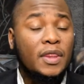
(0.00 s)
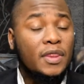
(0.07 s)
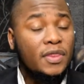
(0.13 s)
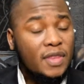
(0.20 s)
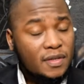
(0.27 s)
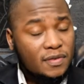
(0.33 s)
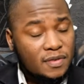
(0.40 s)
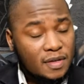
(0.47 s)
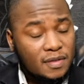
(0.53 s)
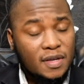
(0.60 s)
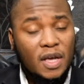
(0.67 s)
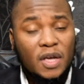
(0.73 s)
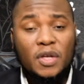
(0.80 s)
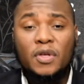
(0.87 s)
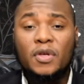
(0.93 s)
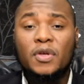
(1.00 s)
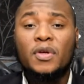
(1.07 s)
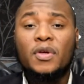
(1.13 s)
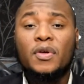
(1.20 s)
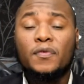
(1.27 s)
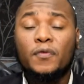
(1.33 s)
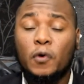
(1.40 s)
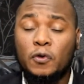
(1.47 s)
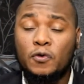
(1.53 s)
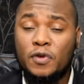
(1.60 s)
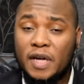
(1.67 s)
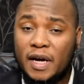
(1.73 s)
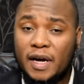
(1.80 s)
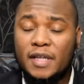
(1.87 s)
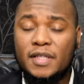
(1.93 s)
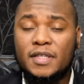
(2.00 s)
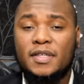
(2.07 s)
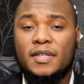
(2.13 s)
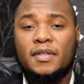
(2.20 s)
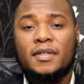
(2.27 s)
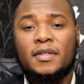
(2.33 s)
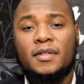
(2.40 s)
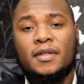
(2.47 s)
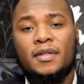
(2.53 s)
In this sitting for tonight,